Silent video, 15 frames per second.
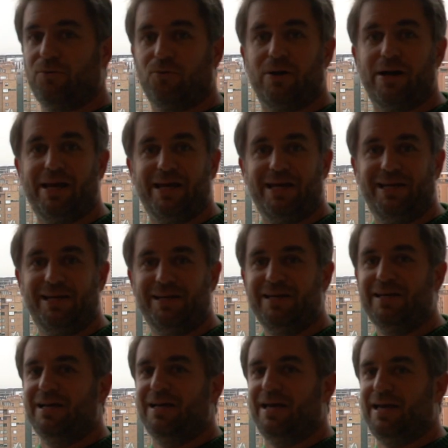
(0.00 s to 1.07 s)
rain,
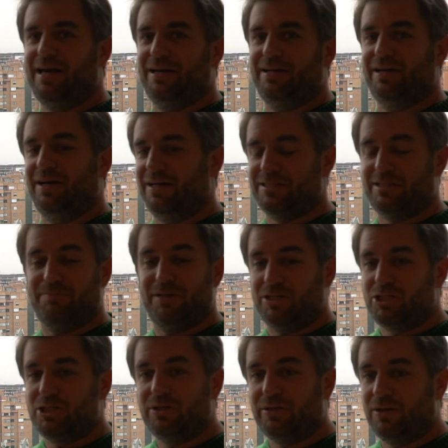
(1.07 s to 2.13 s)
and it's a bit
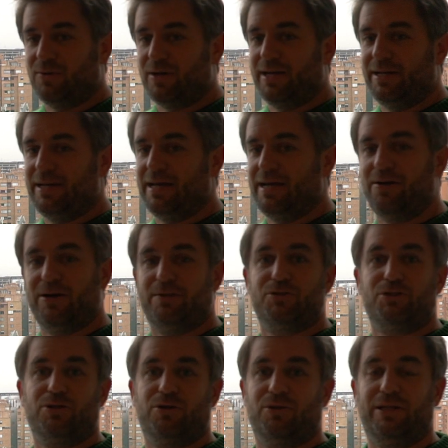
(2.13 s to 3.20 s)
chilly right now, and I'm
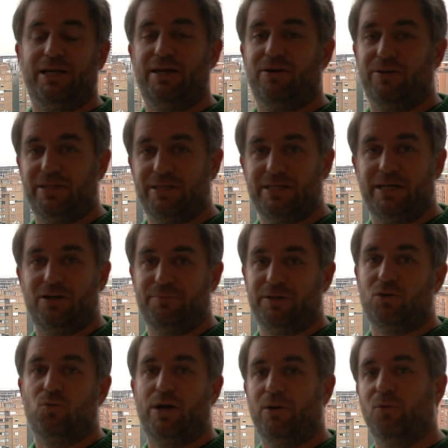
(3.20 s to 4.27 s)
sure later in the day it'll be
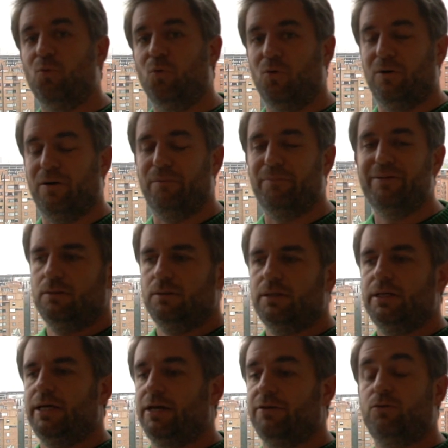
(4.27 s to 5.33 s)
quite warm.
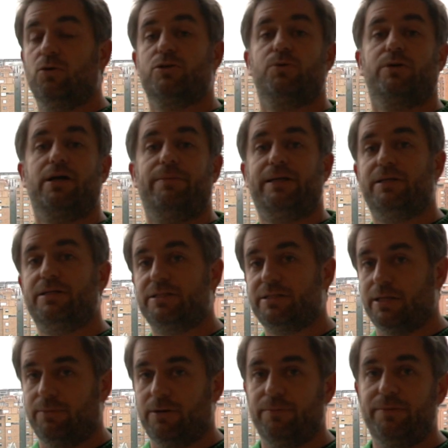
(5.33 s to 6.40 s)
And of course, we're coming into
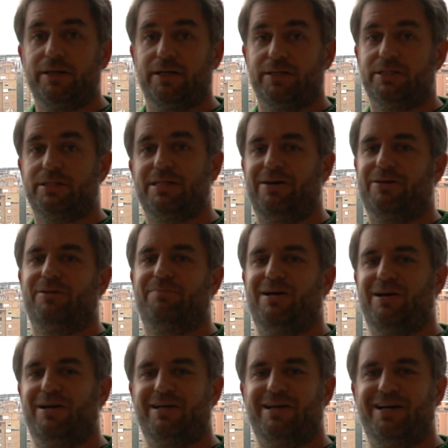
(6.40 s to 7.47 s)
summer because it's South
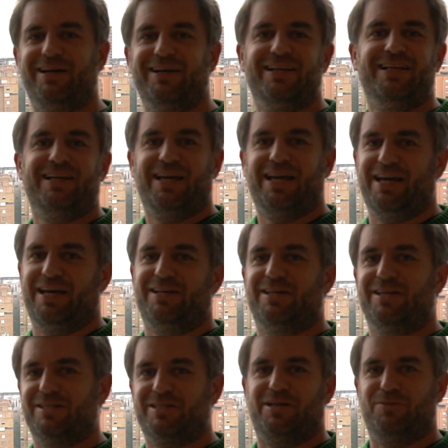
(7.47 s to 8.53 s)
America and
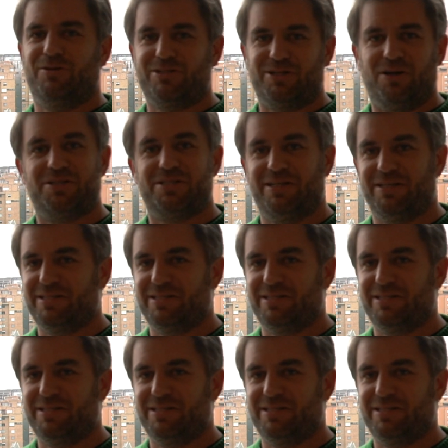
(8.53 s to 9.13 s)
summer starts in